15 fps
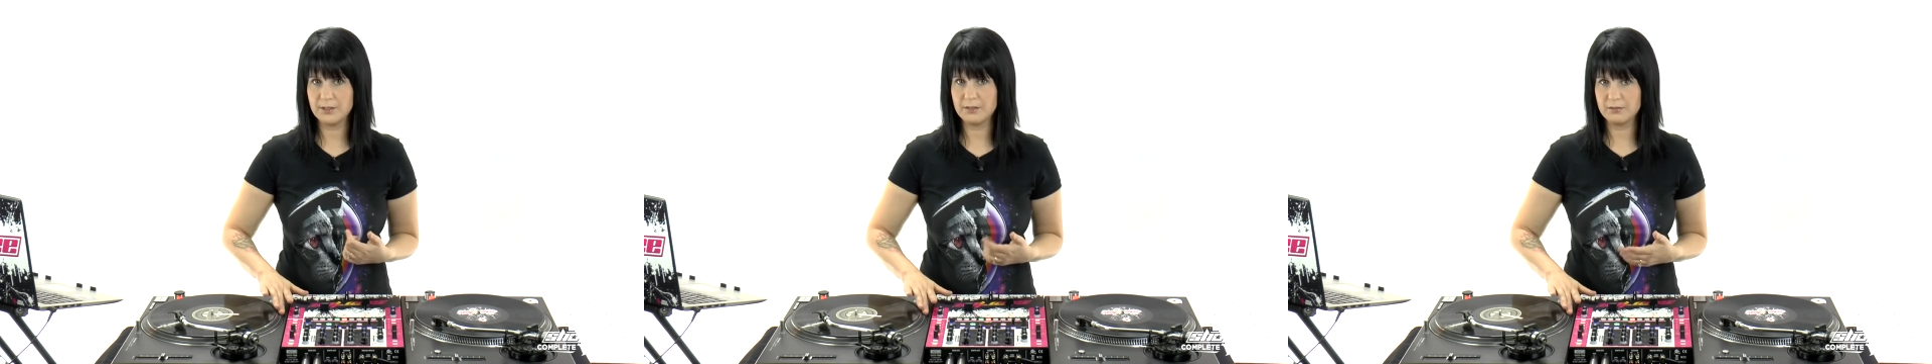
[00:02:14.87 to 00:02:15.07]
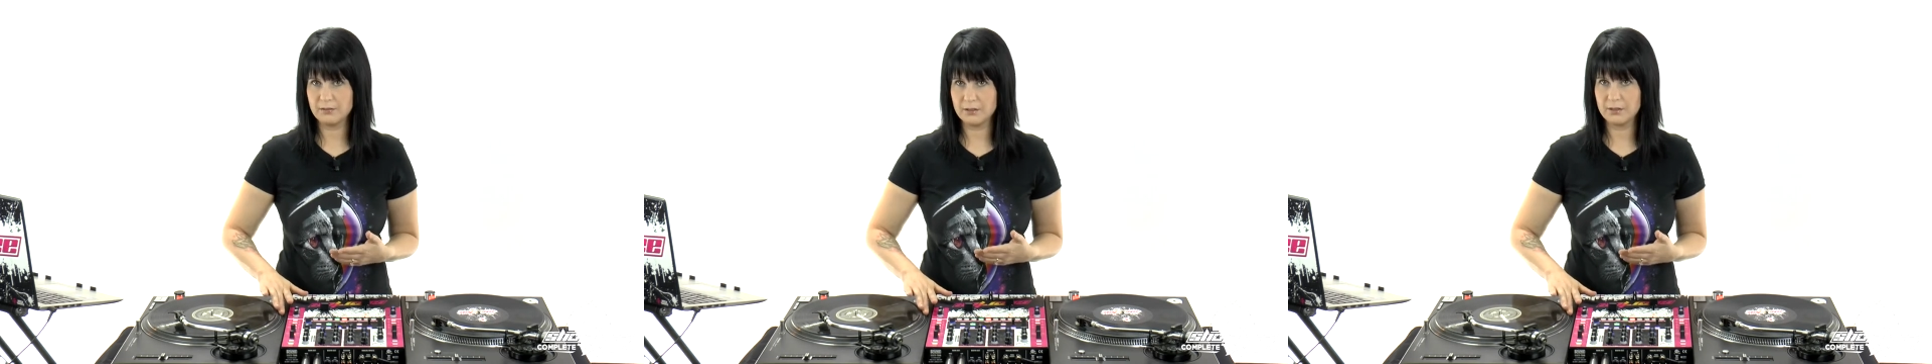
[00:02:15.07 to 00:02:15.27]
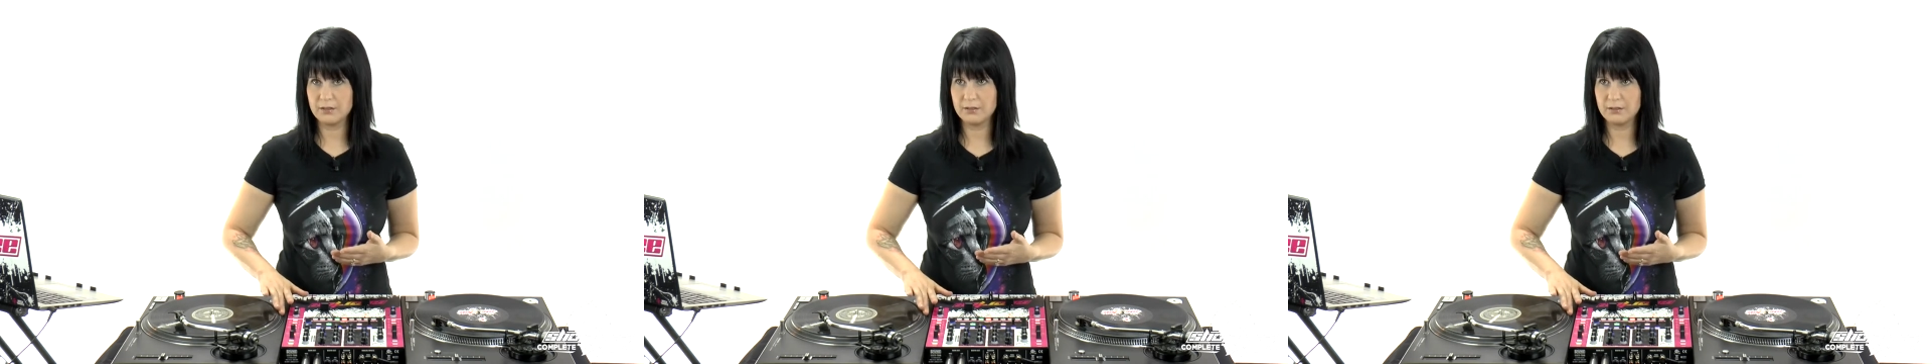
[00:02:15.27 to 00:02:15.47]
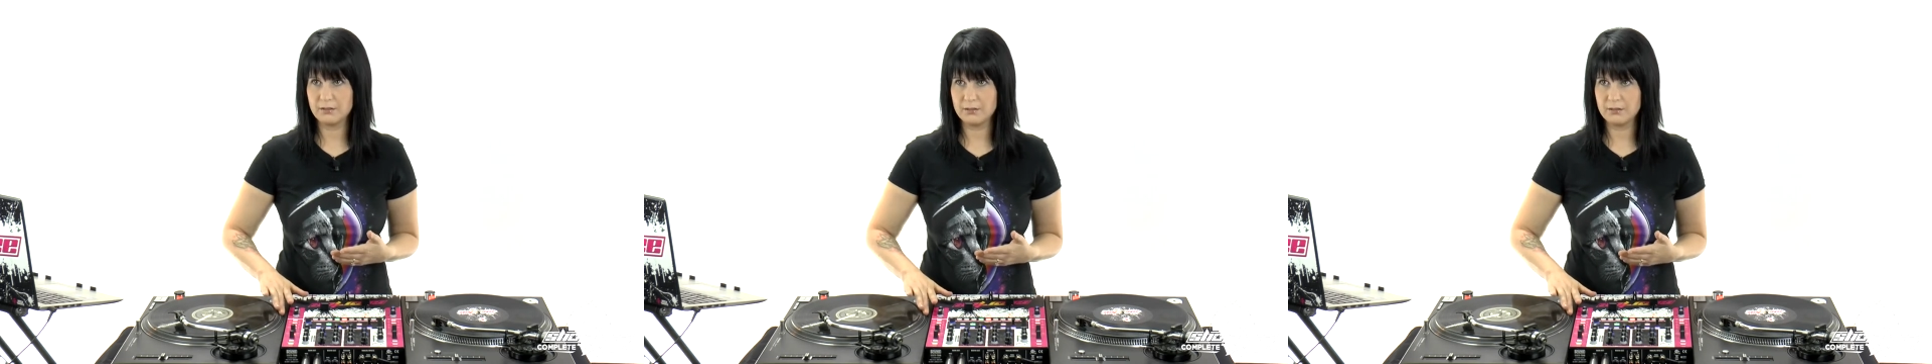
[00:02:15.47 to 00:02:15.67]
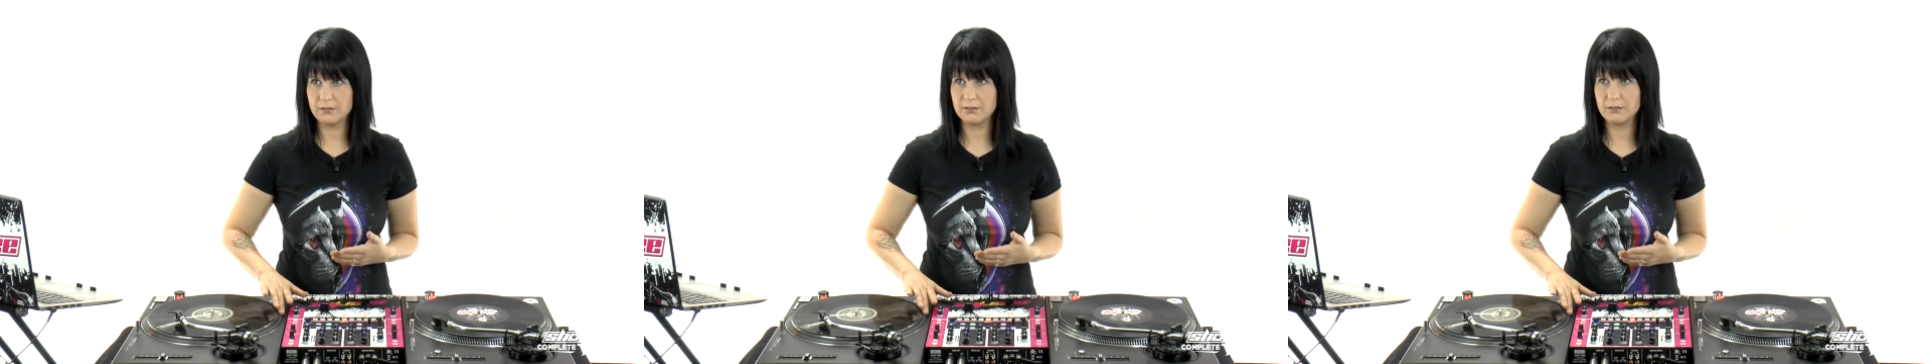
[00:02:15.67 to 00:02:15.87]
it
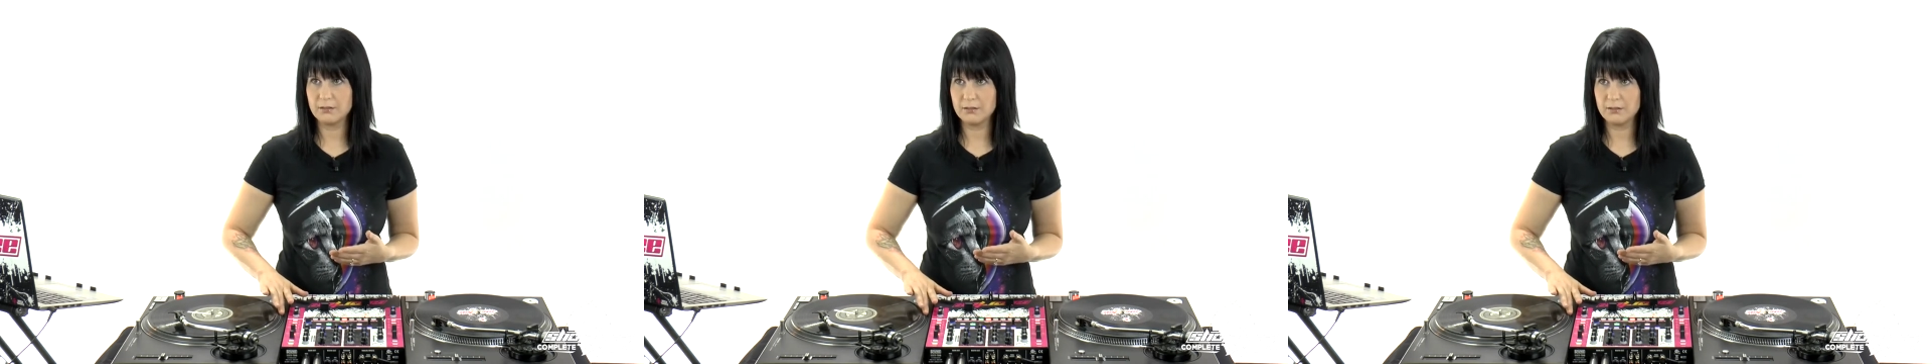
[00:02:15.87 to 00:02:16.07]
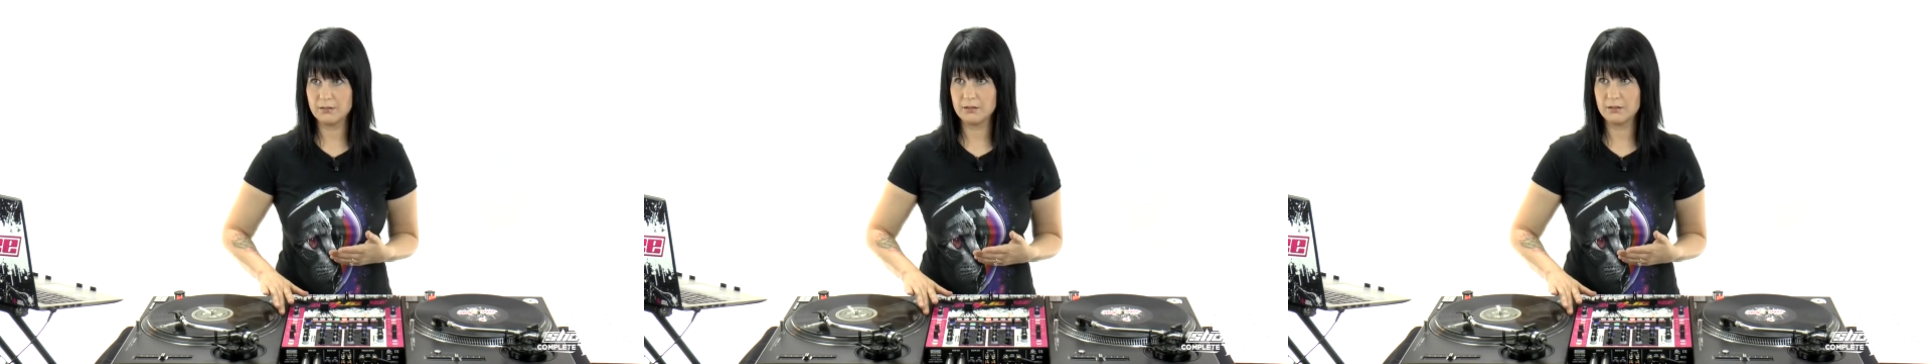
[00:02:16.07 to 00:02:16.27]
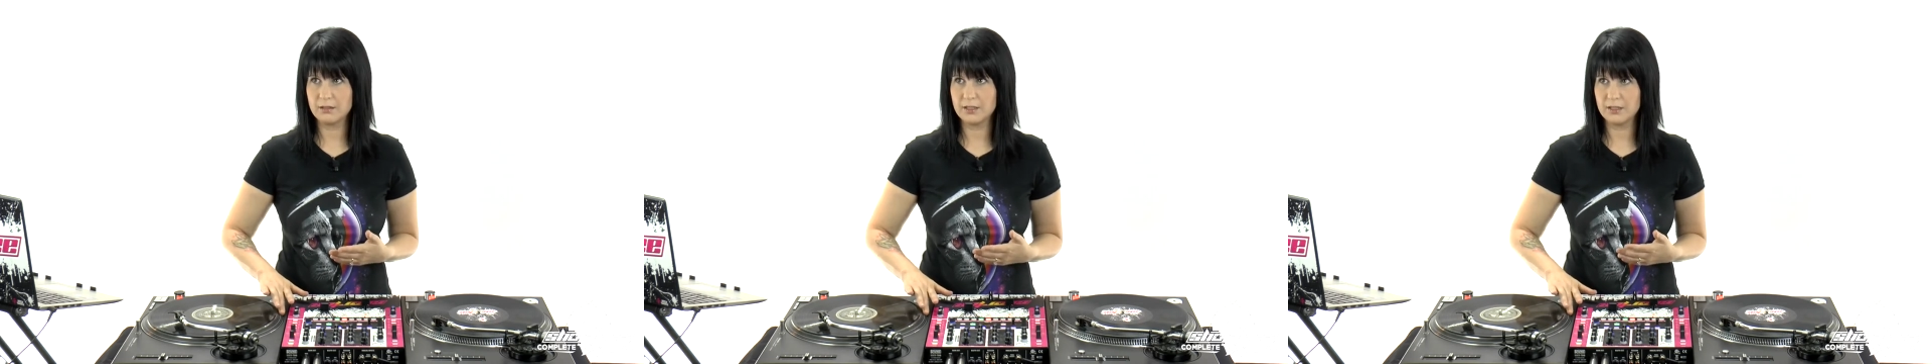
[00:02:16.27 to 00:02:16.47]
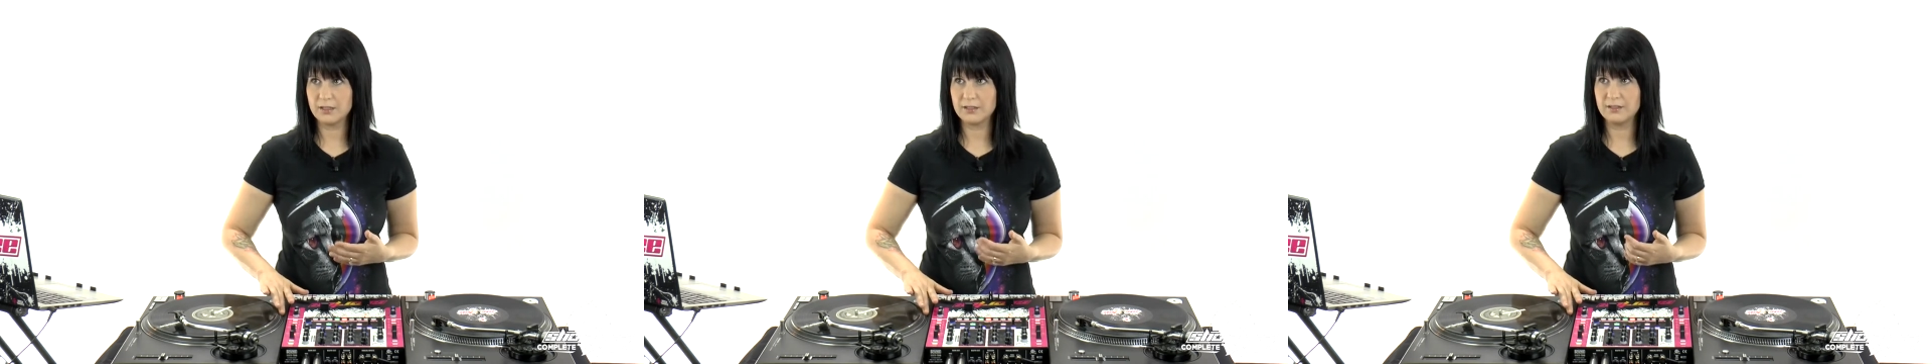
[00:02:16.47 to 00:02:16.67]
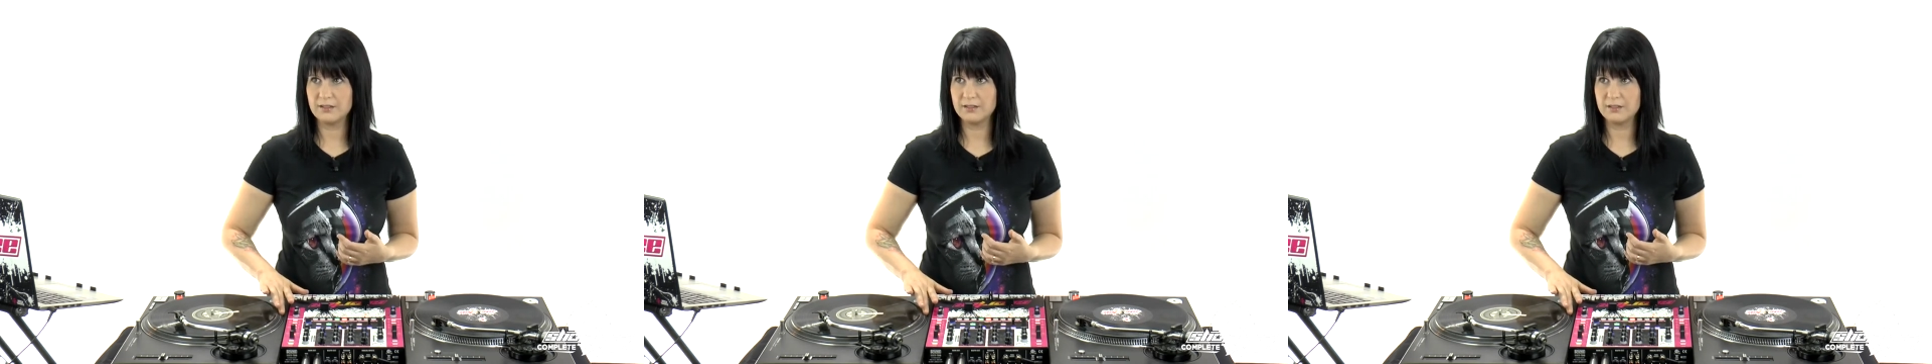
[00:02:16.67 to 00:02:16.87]
at a
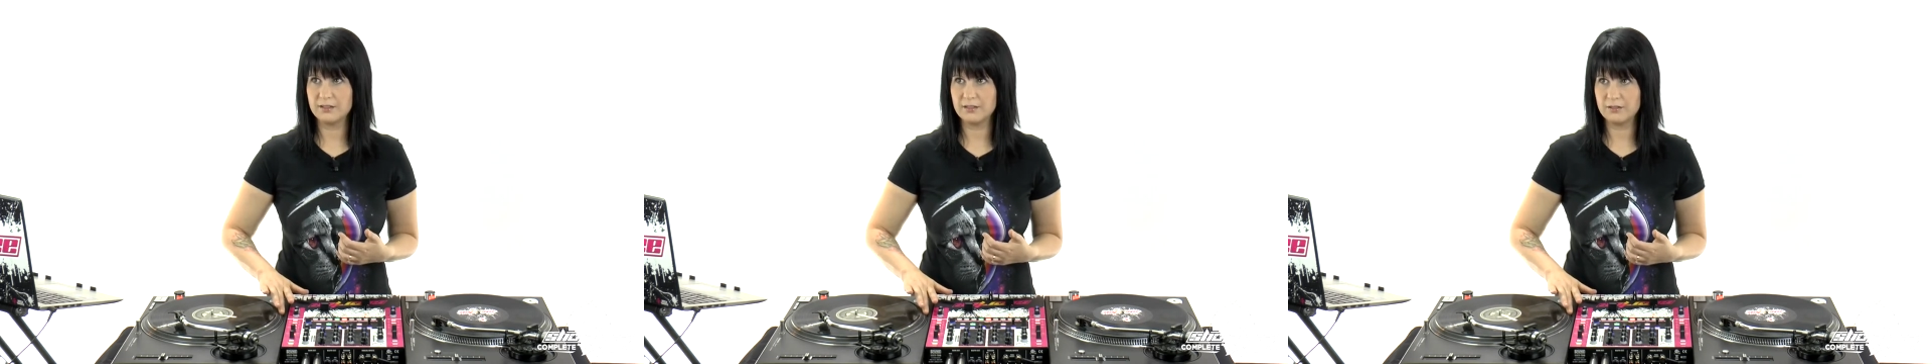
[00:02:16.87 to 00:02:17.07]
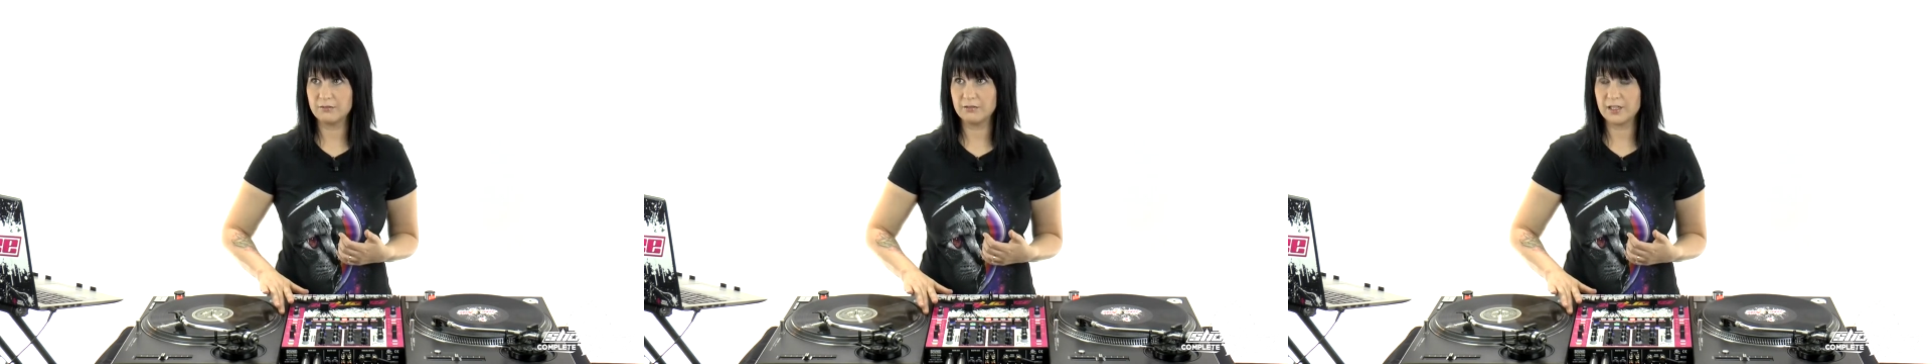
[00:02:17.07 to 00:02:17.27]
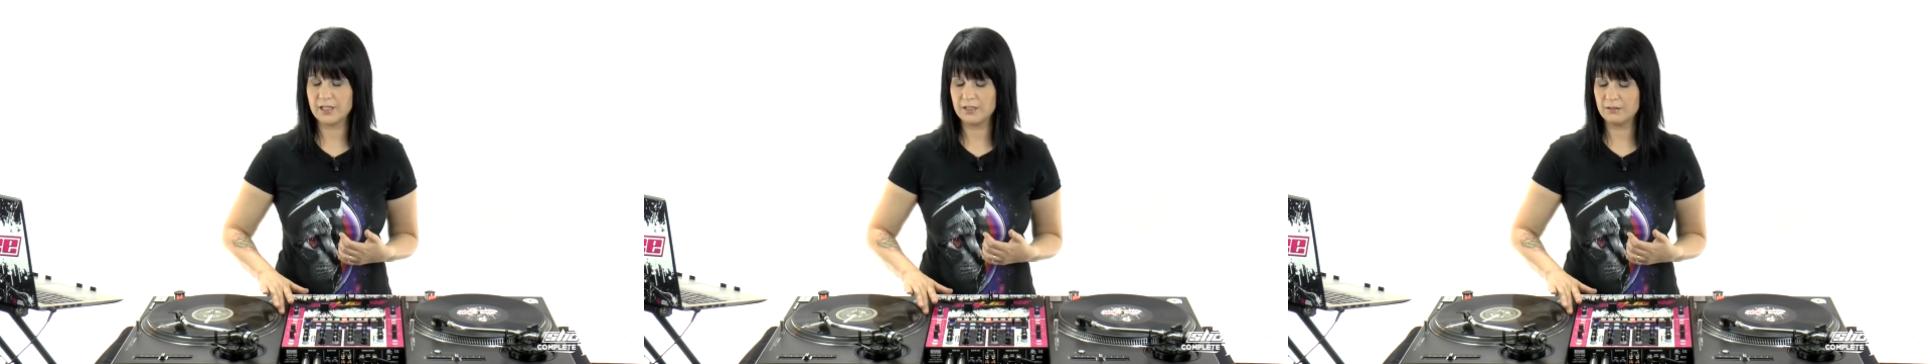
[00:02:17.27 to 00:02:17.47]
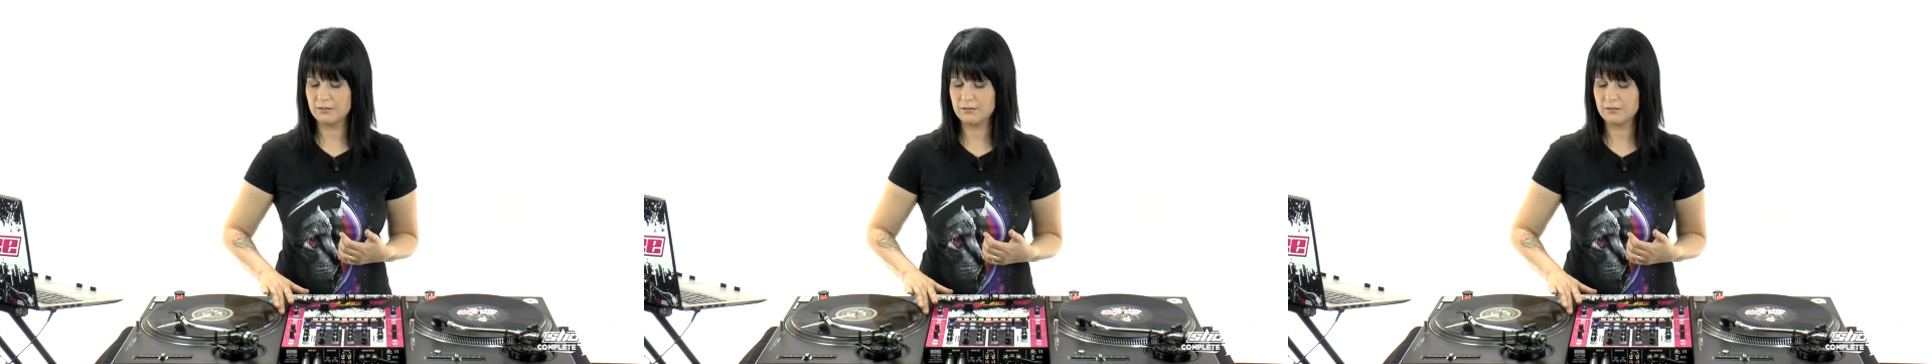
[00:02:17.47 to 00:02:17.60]
consistent rate.